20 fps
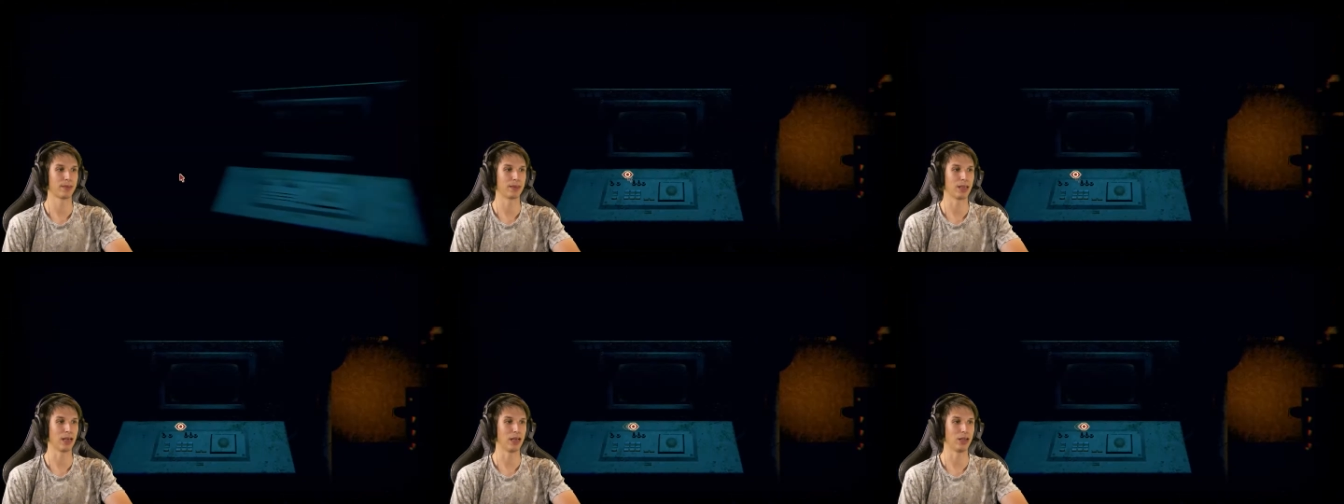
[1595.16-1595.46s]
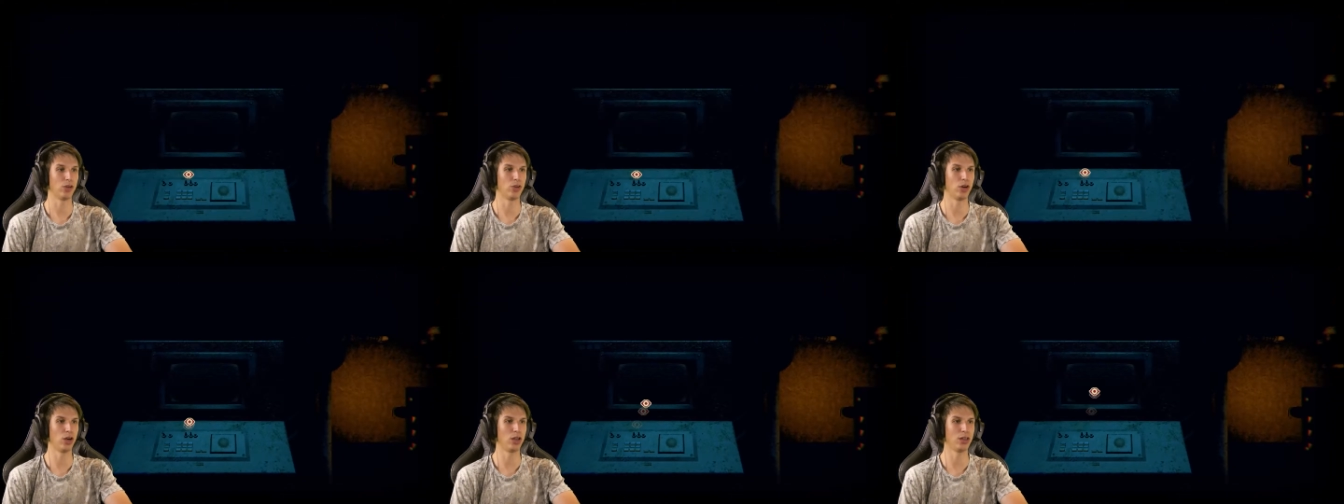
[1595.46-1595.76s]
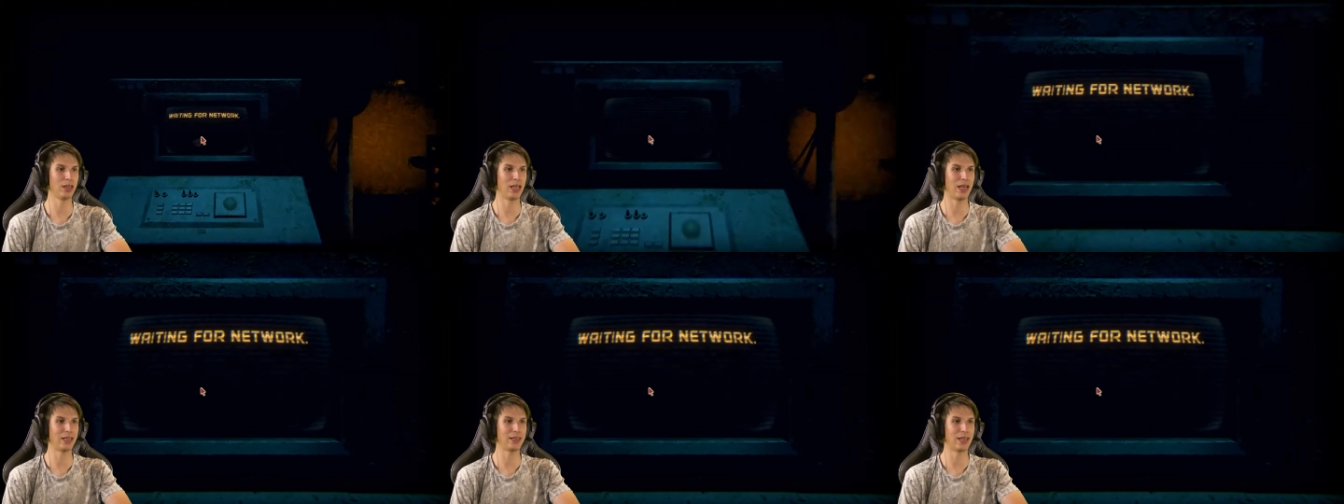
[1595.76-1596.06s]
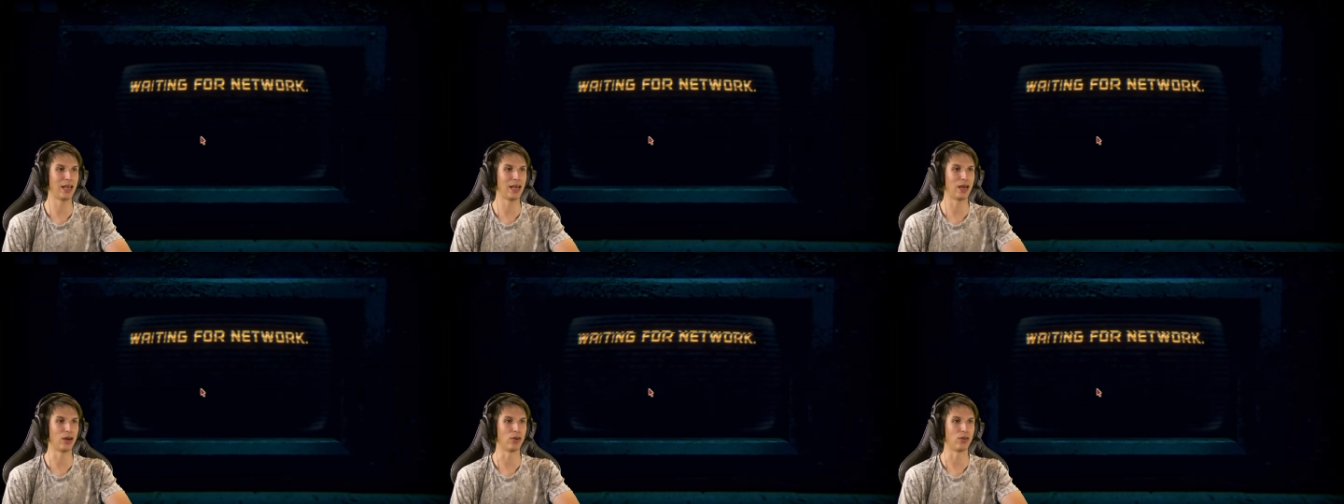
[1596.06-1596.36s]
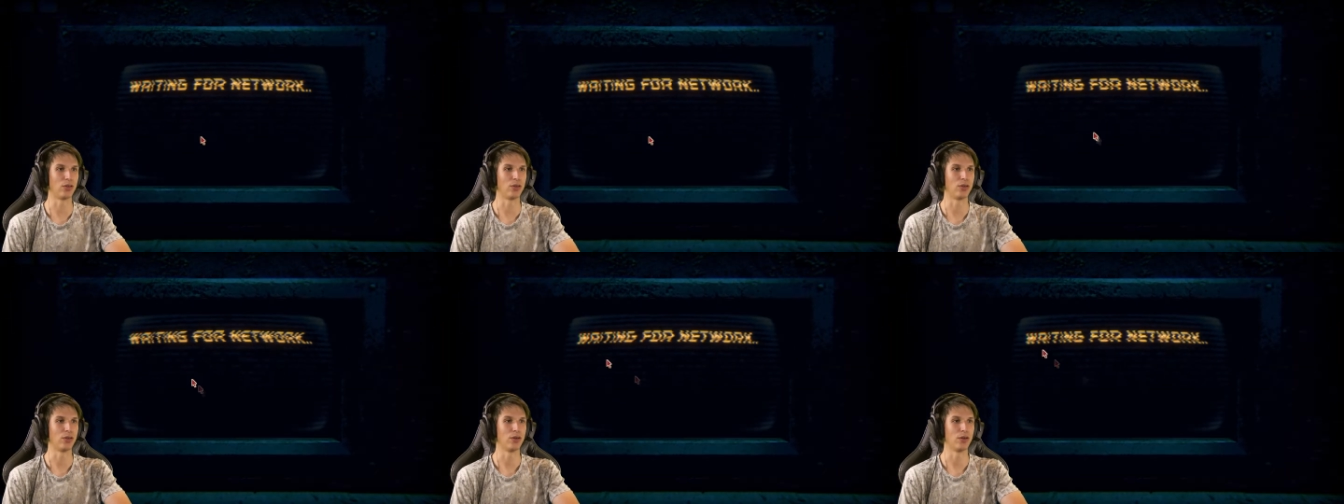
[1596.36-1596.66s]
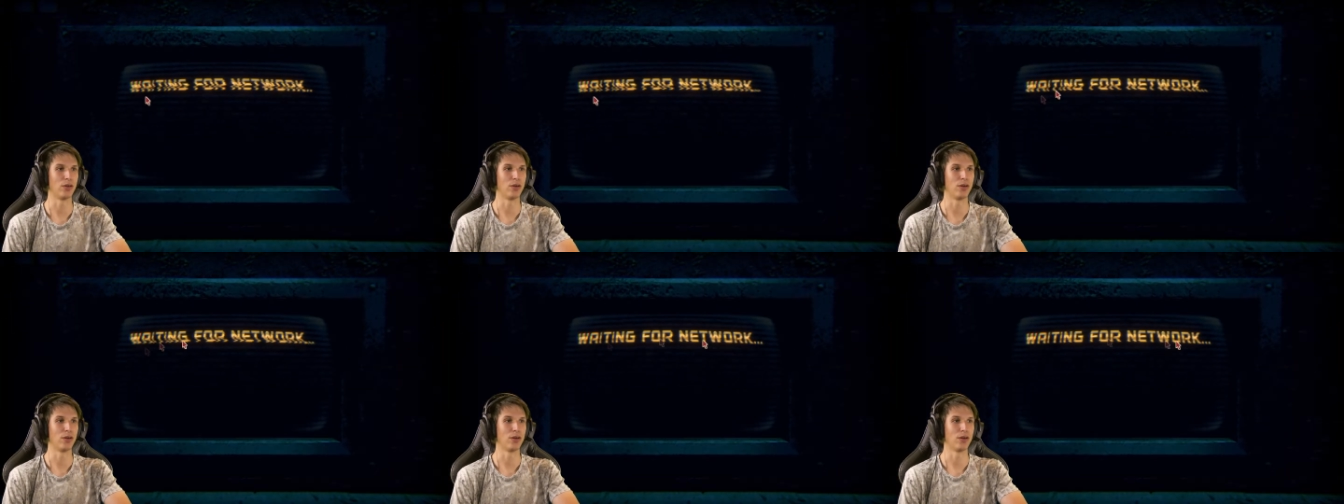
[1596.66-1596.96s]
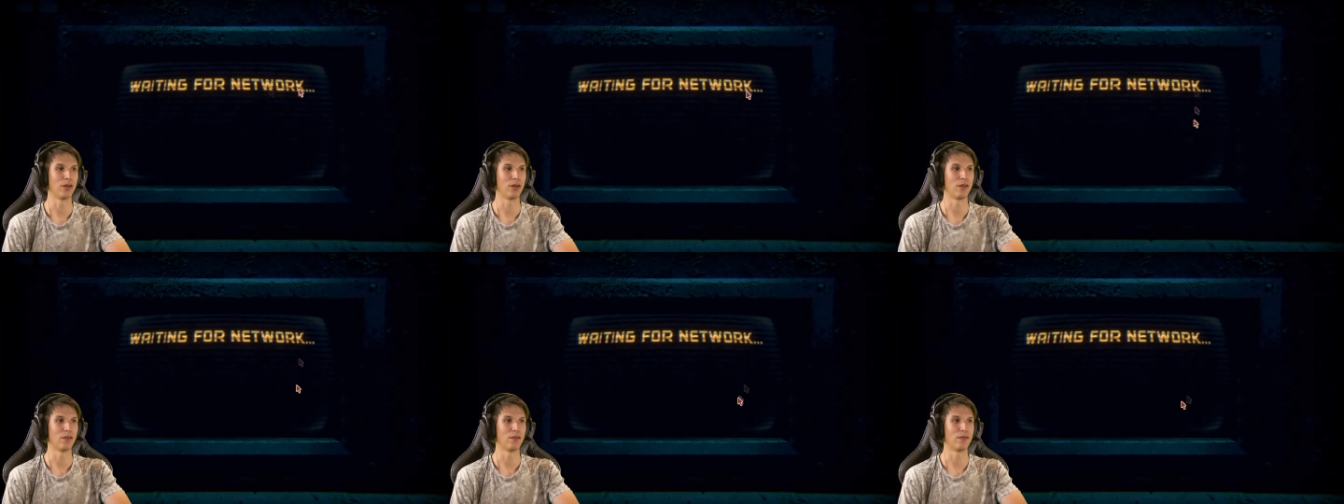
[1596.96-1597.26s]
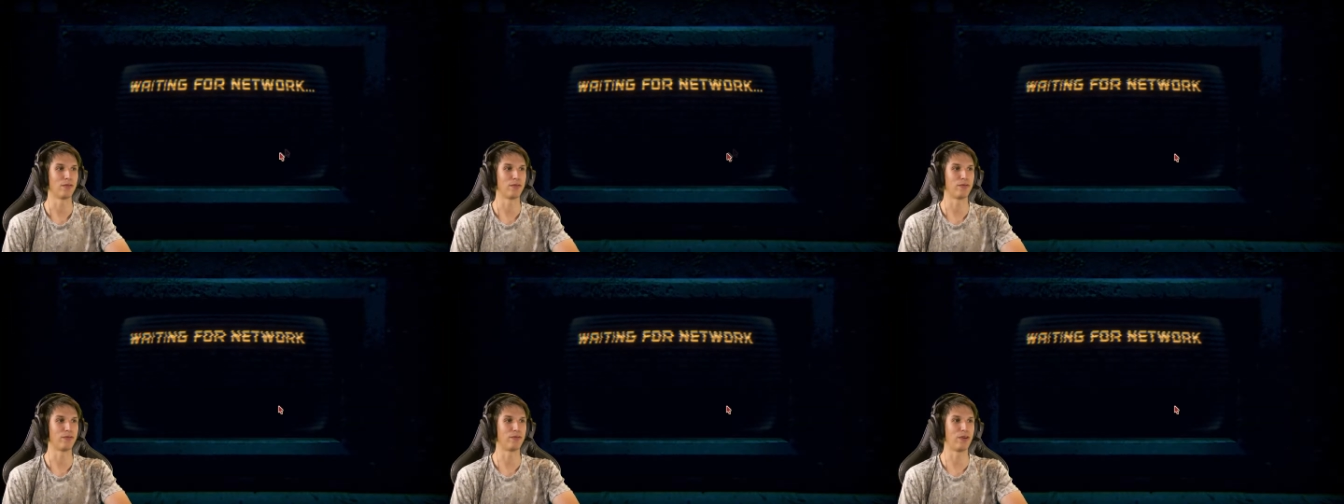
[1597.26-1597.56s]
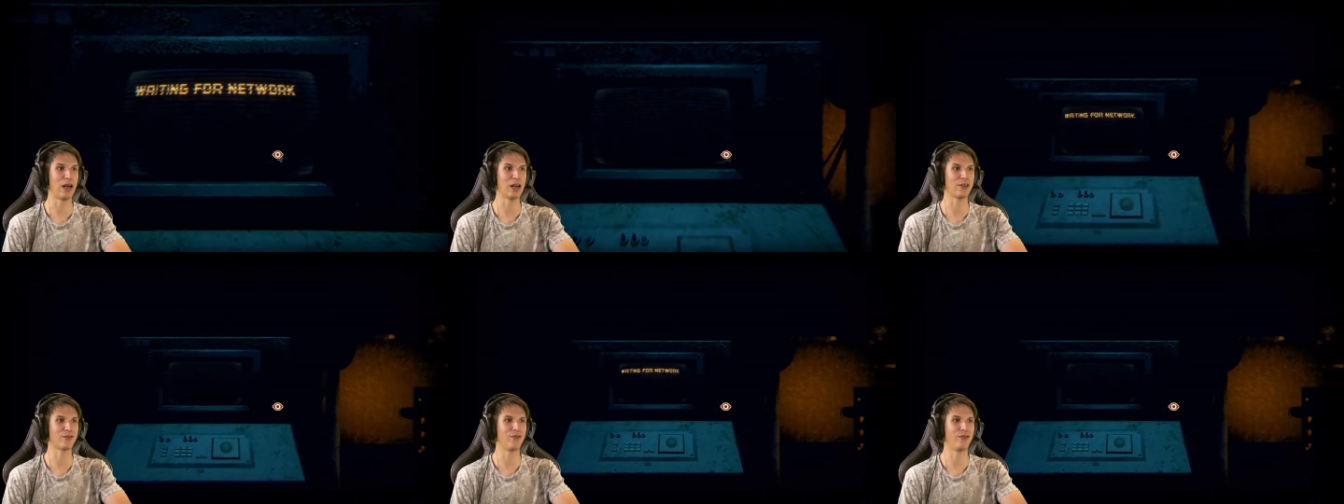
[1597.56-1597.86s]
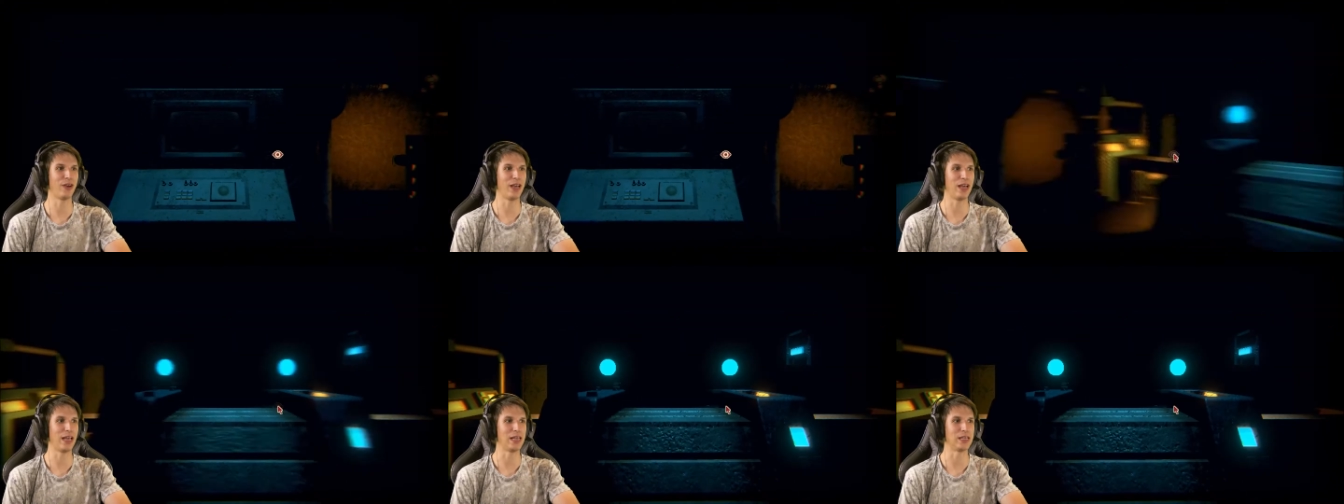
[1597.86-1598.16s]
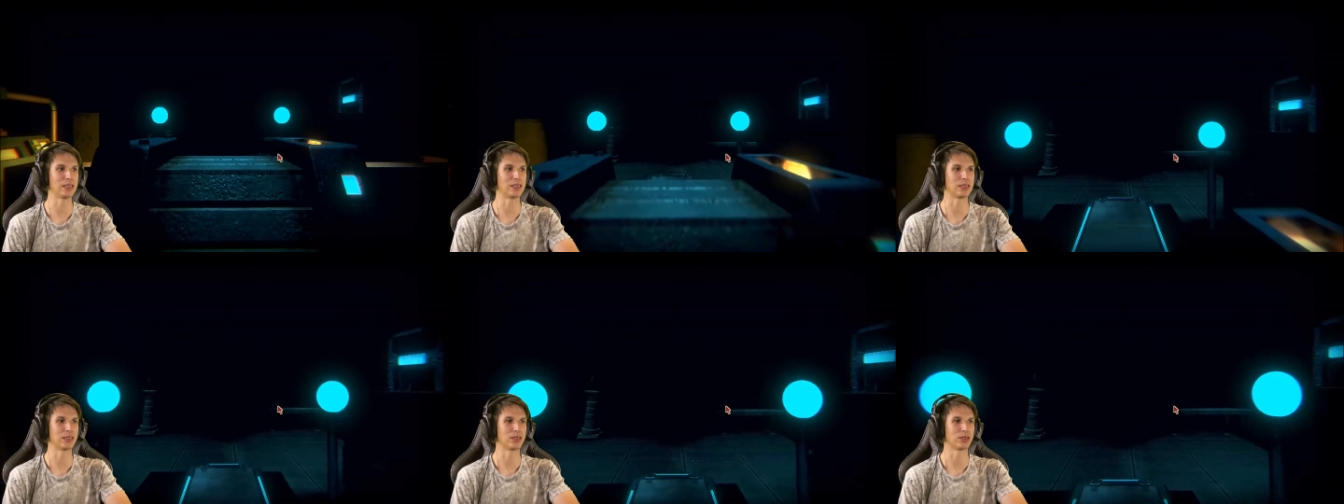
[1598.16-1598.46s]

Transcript: Are you online now? Fuckface!